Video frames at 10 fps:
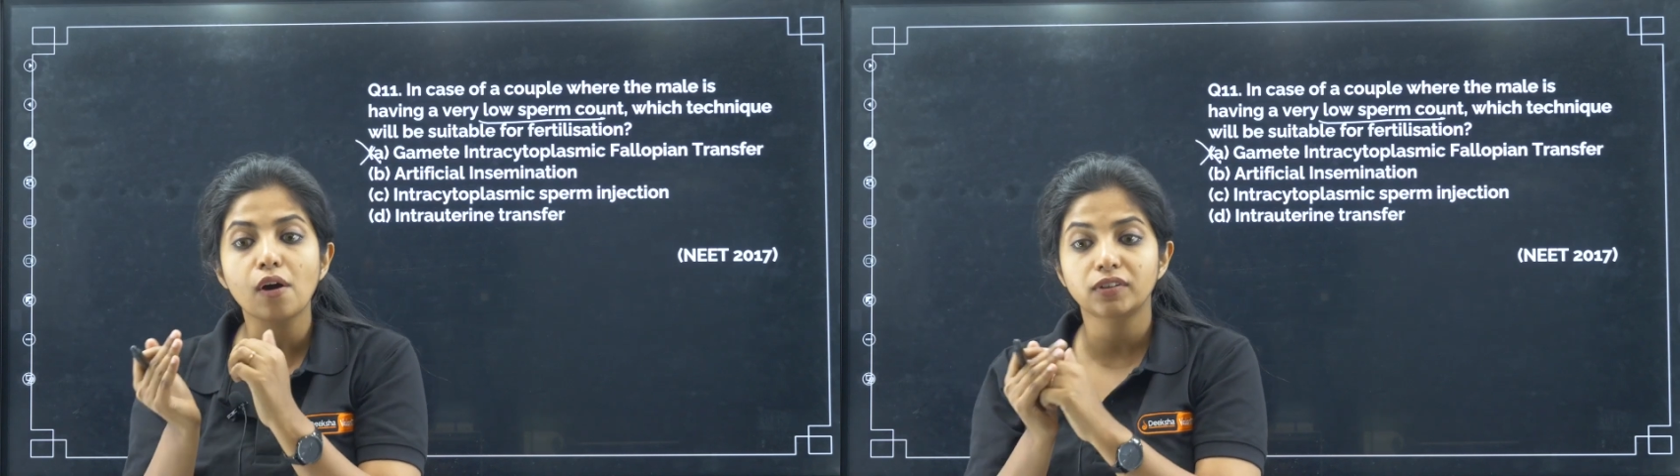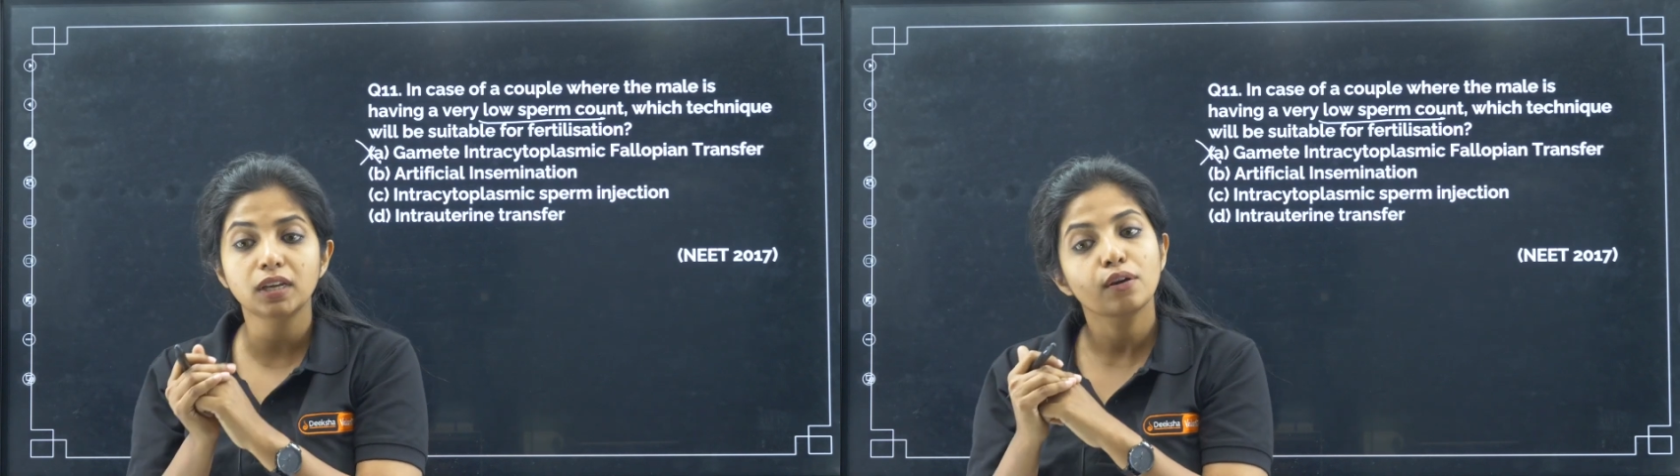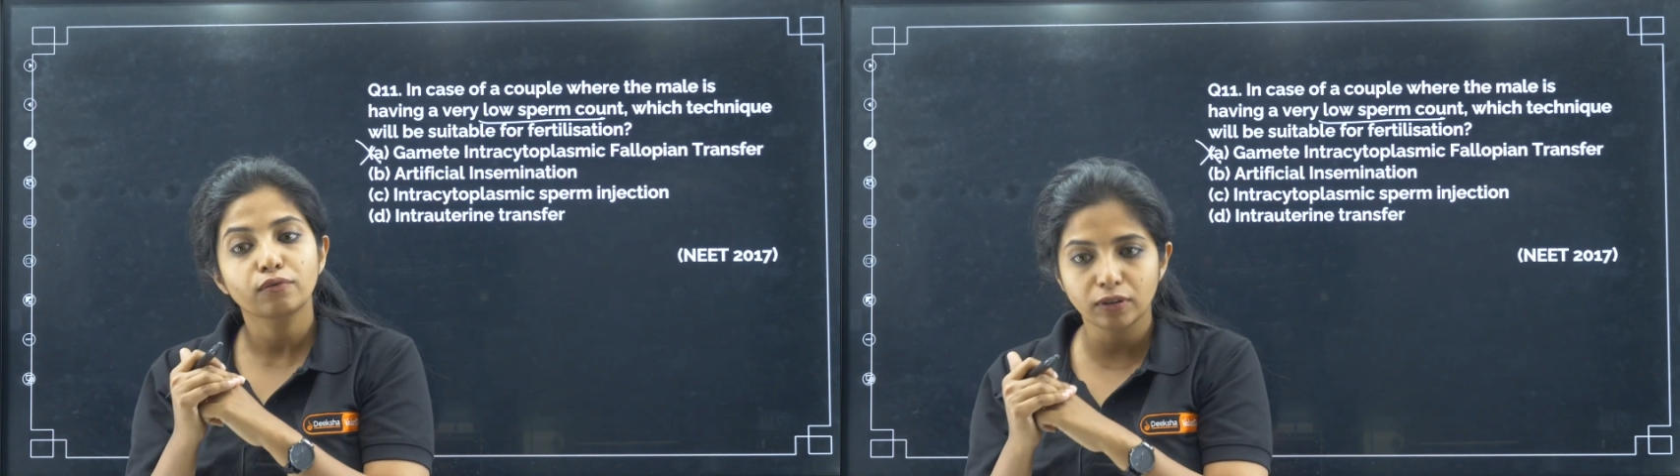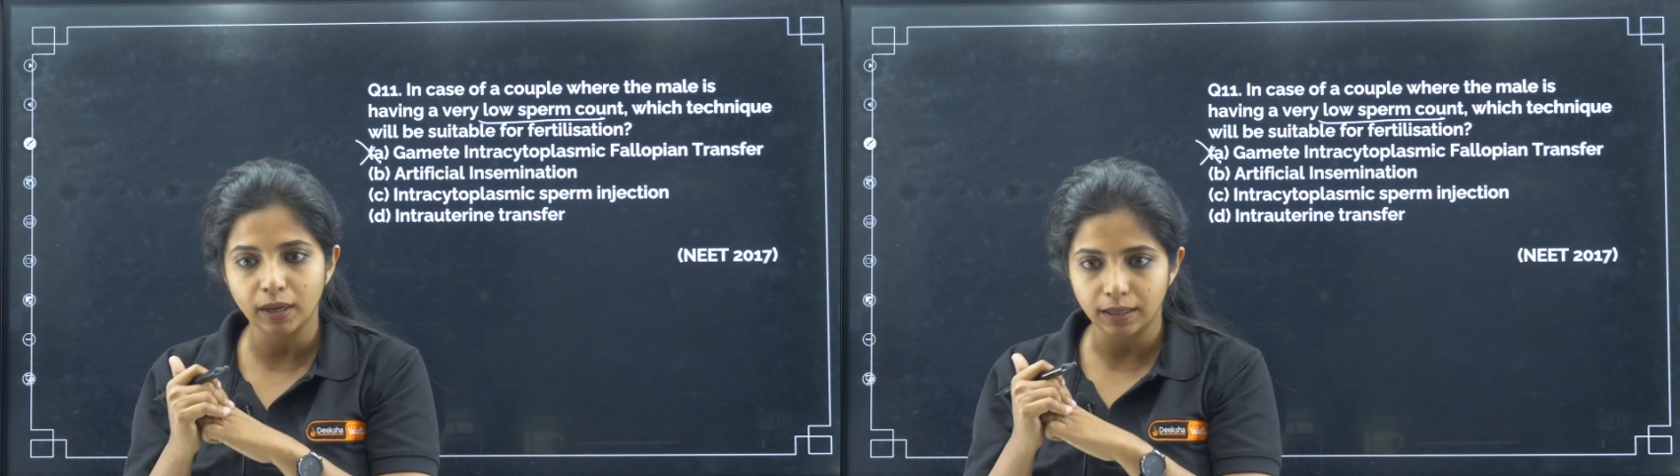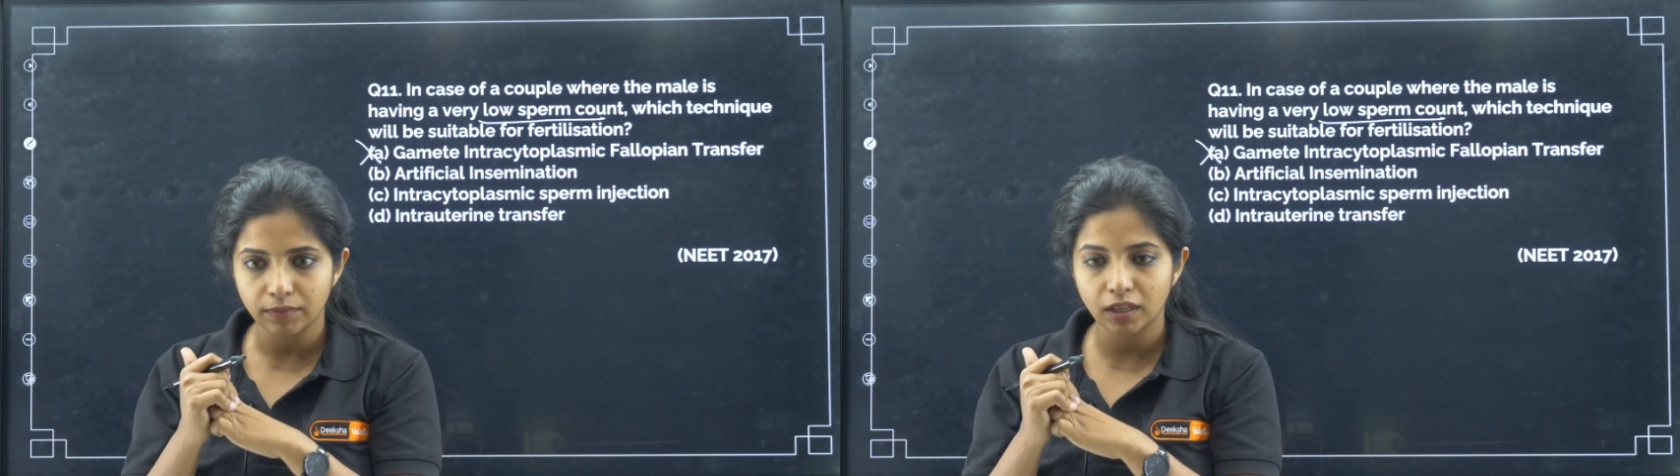of the
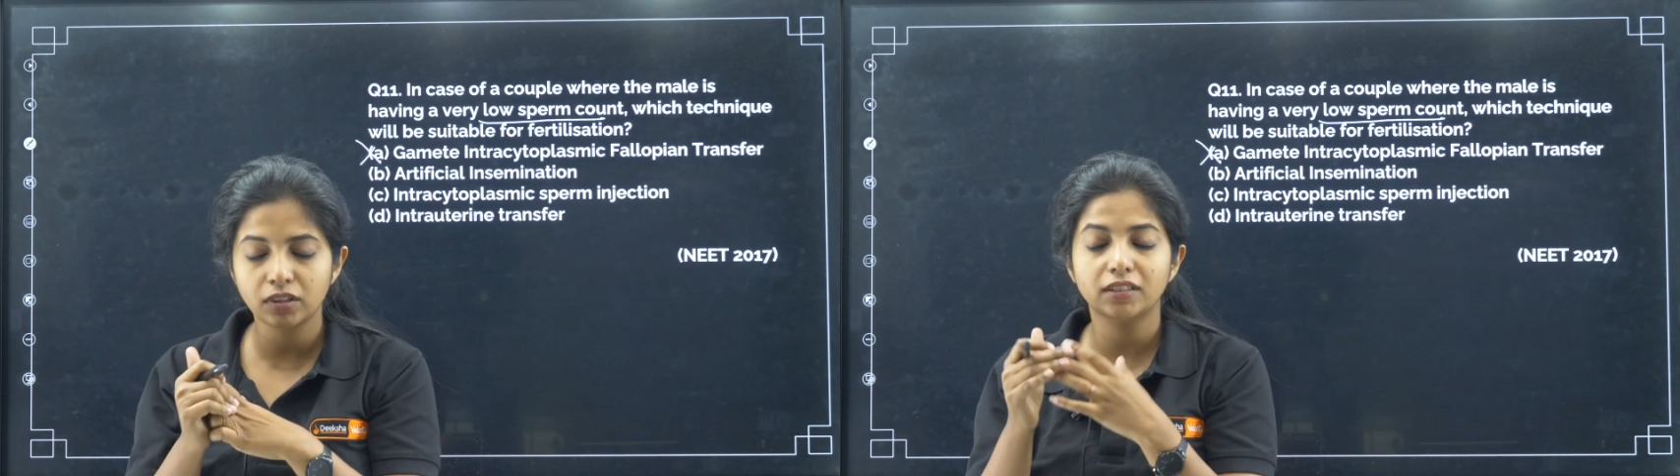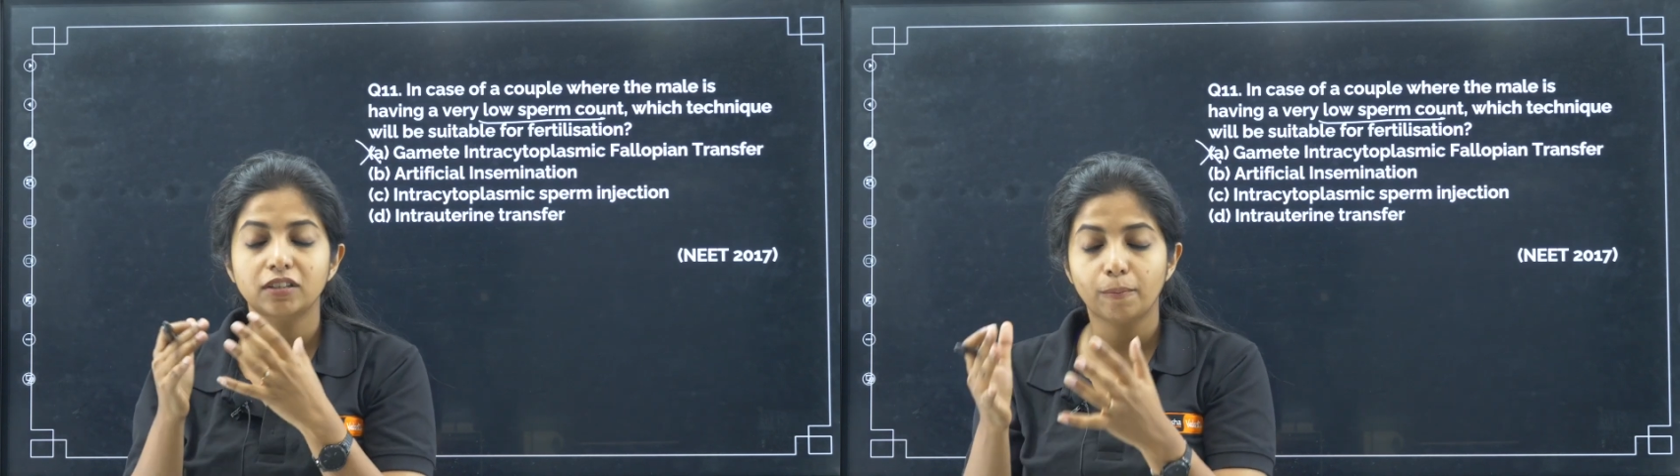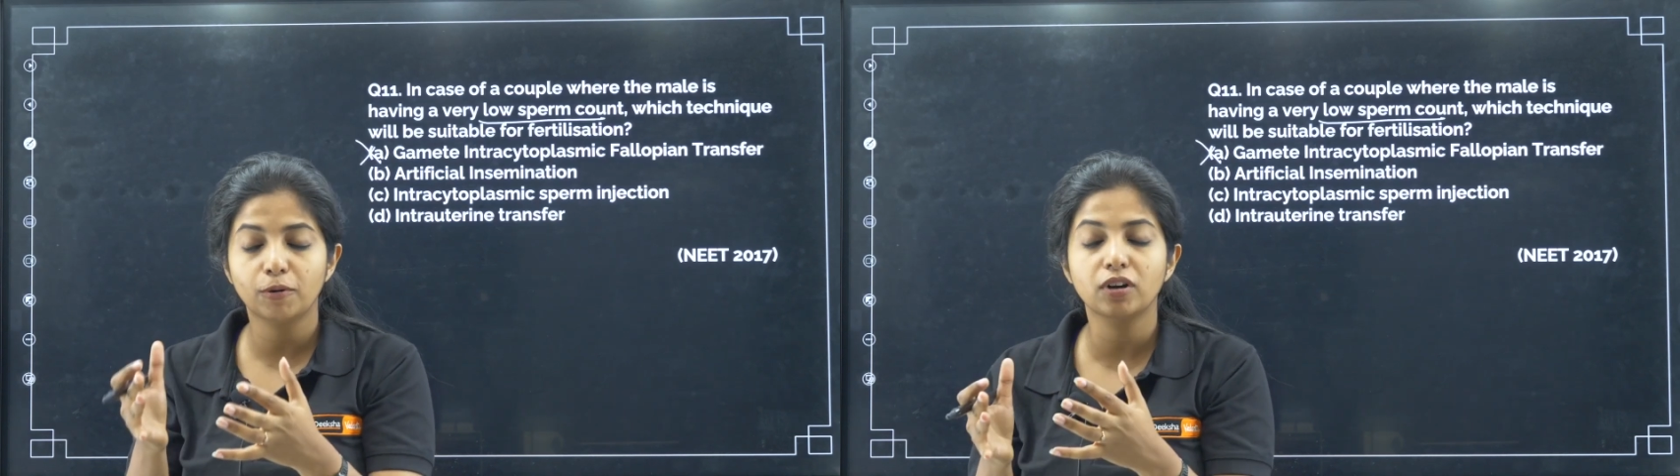female, inside the